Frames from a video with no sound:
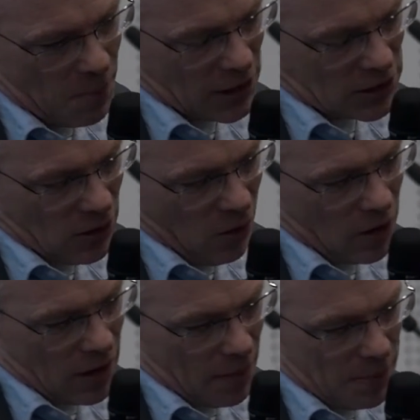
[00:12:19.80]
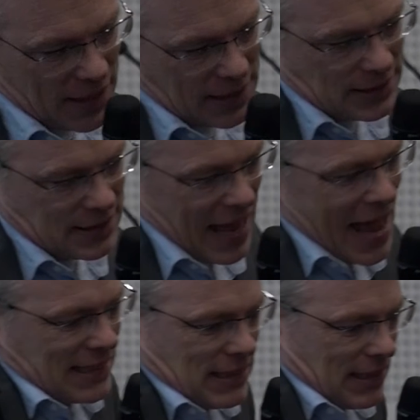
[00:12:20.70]
much longer, because
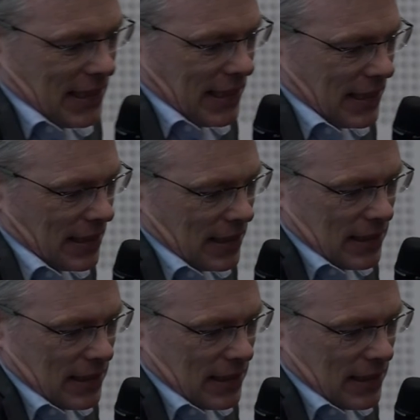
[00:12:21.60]
actually